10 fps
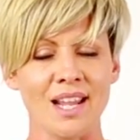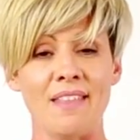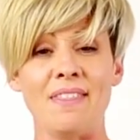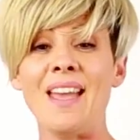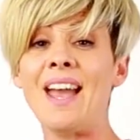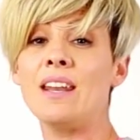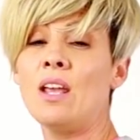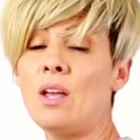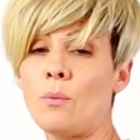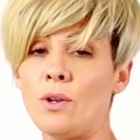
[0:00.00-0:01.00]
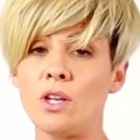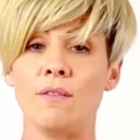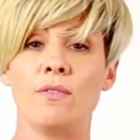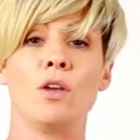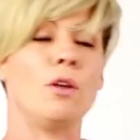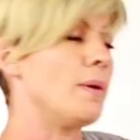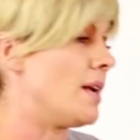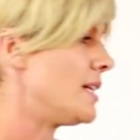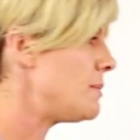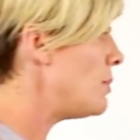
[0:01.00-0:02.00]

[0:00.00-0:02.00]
And then when you give the hoop a nice